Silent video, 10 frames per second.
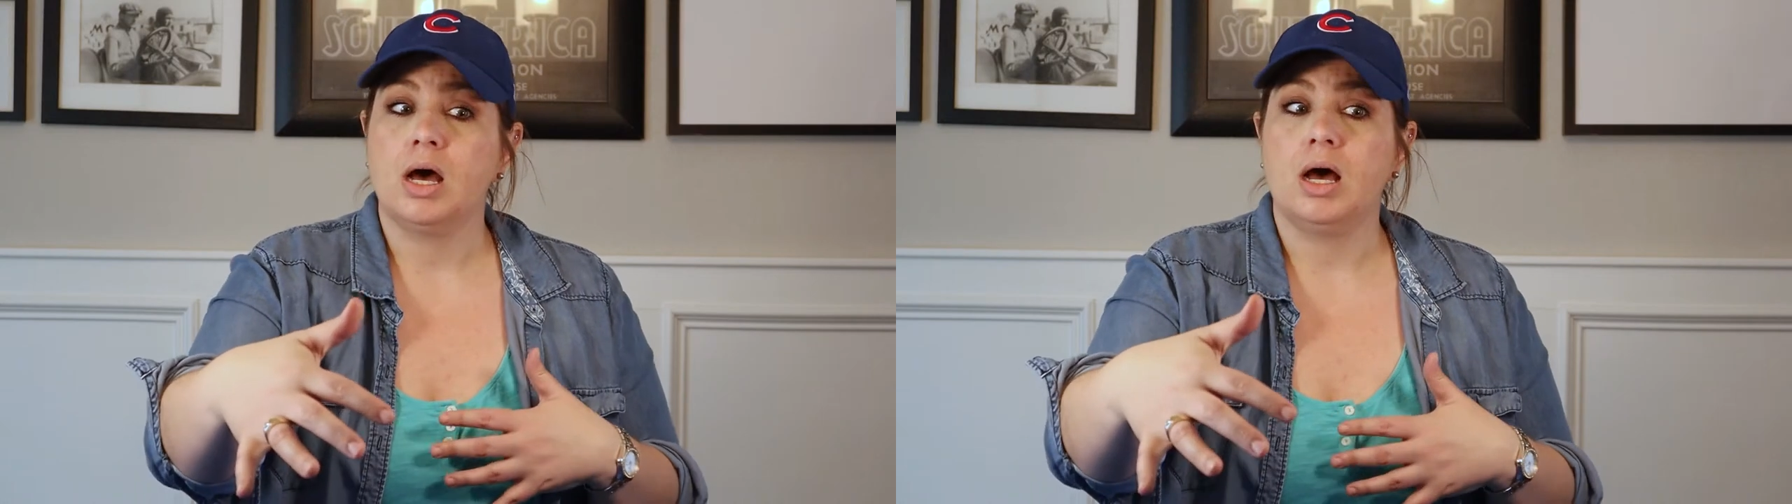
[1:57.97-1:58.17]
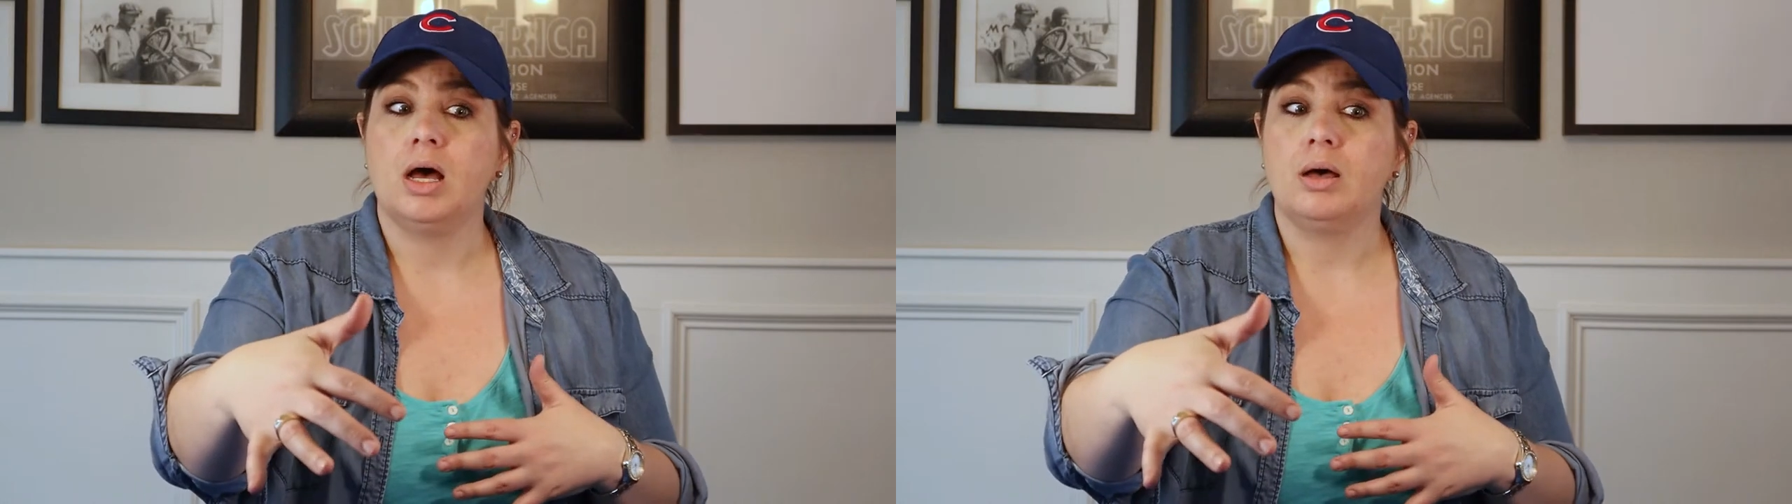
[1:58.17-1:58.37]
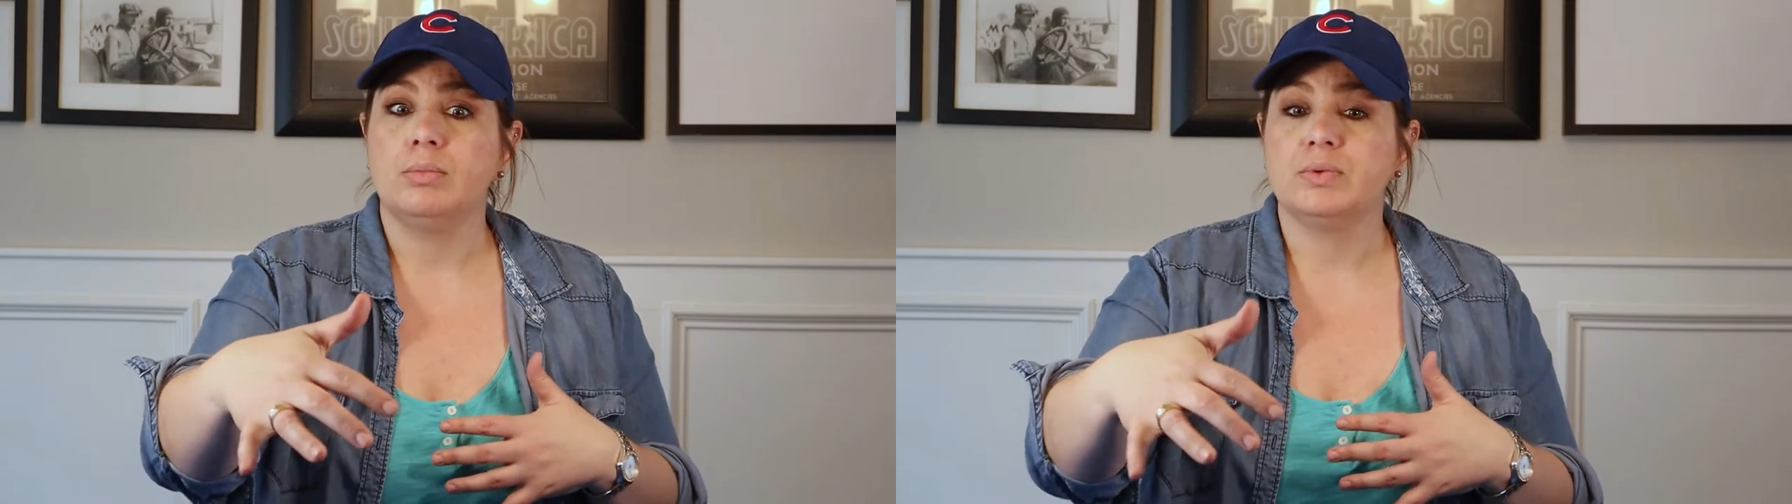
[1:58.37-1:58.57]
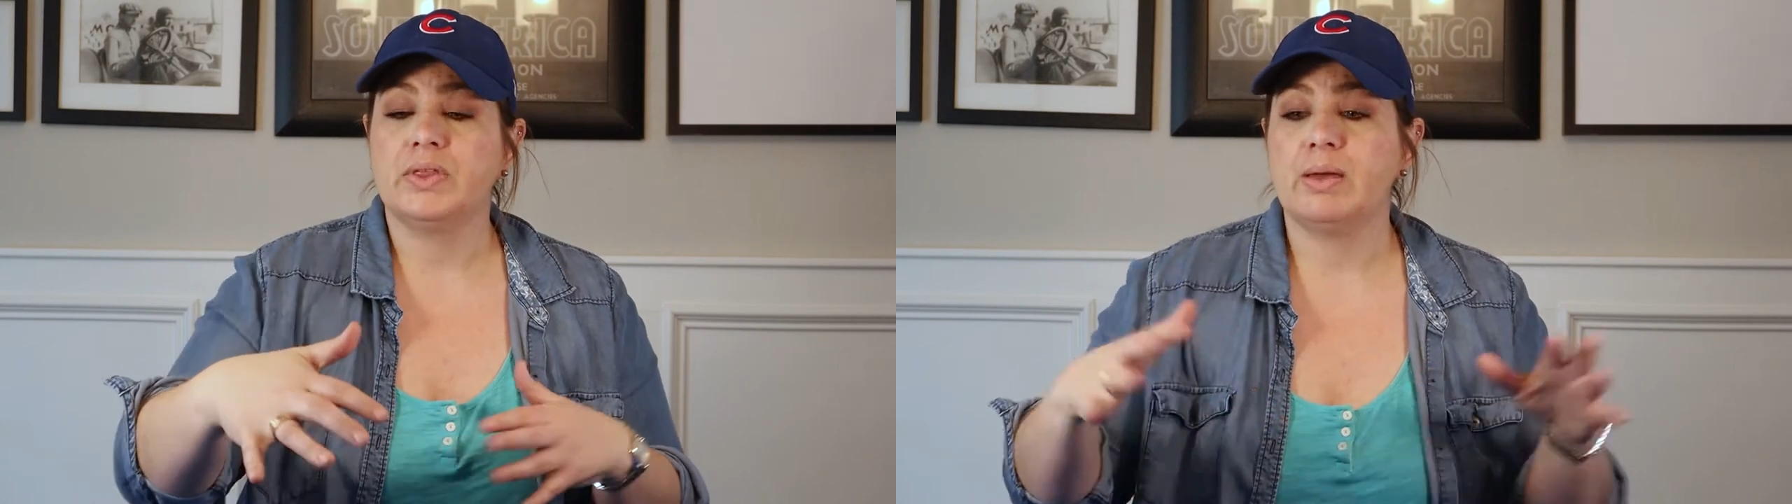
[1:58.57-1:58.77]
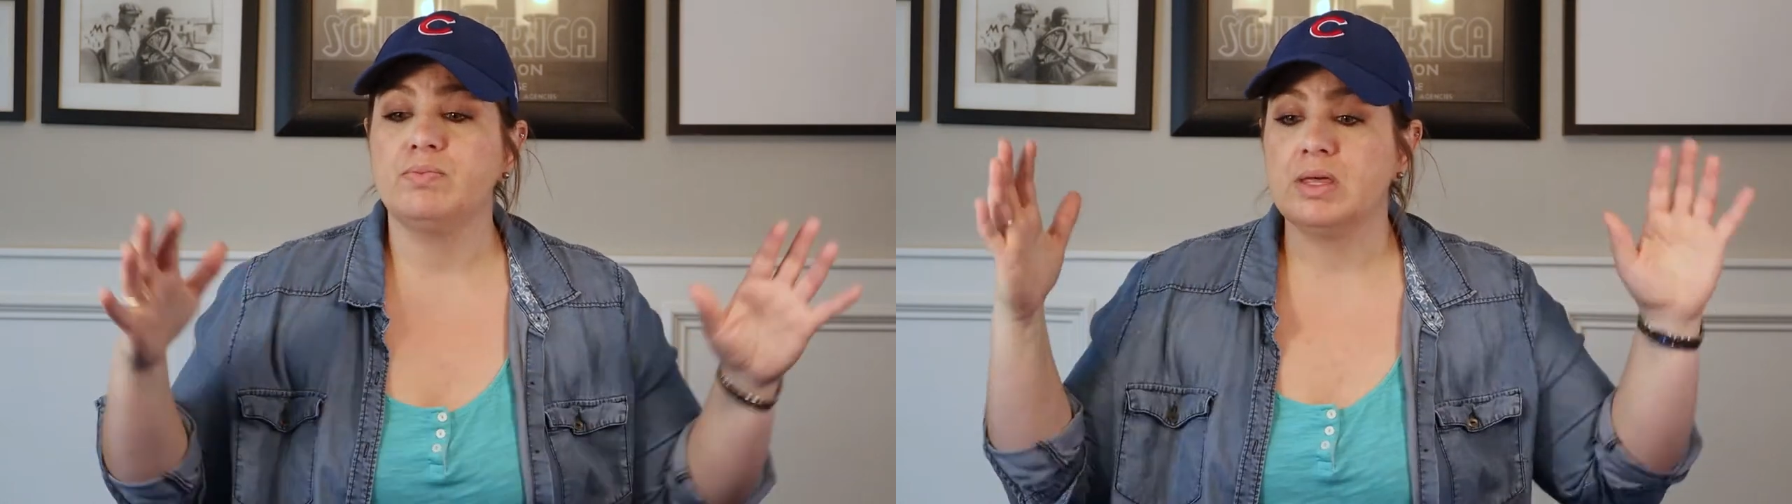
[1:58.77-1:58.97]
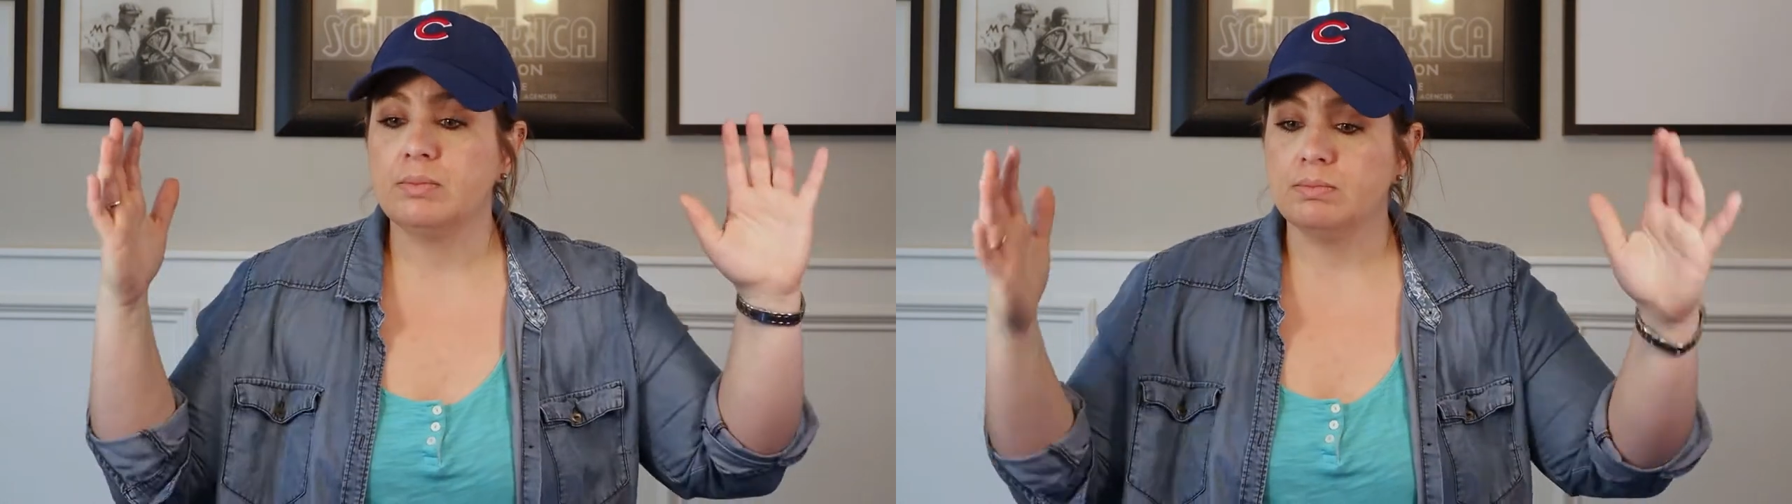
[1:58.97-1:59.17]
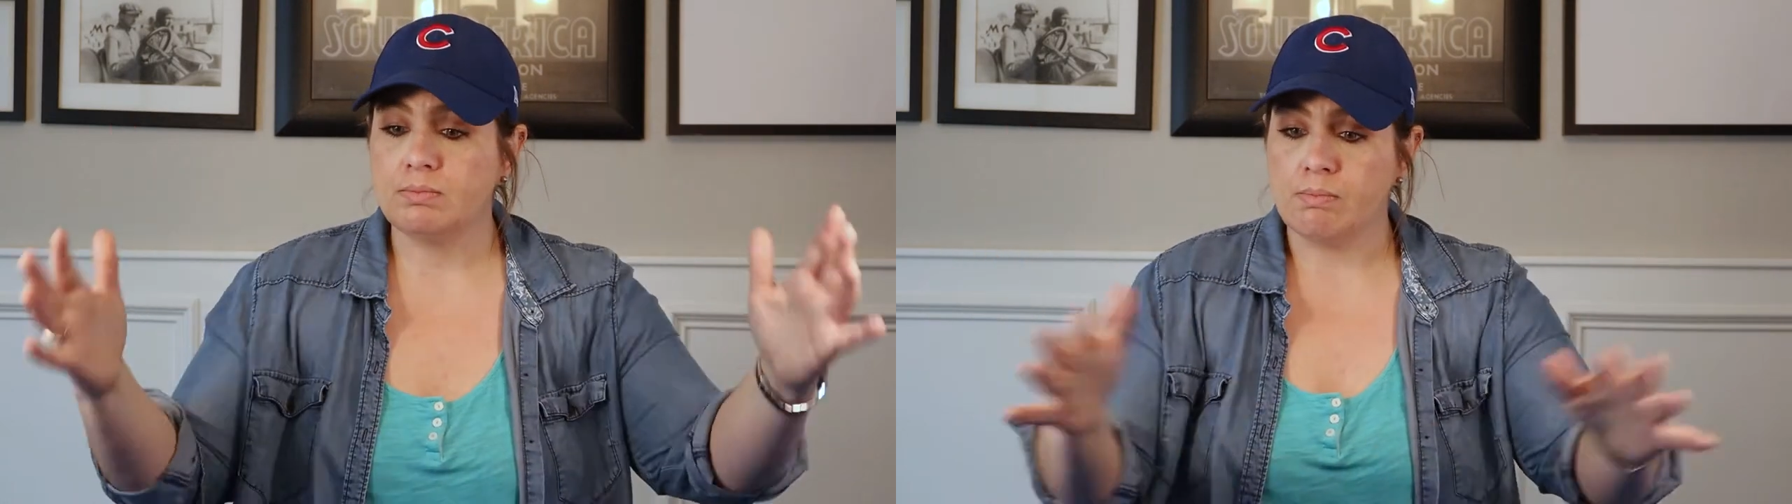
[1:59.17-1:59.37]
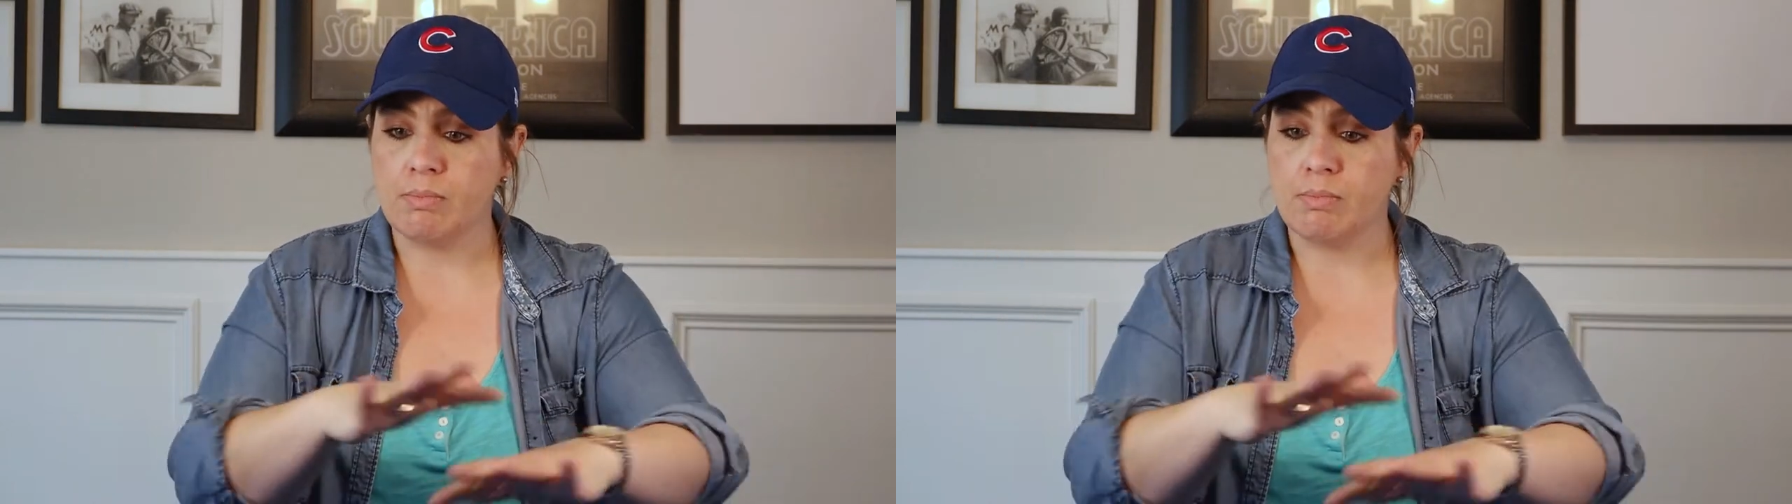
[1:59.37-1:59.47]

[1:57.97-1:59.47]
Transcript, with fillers: um, clamp them,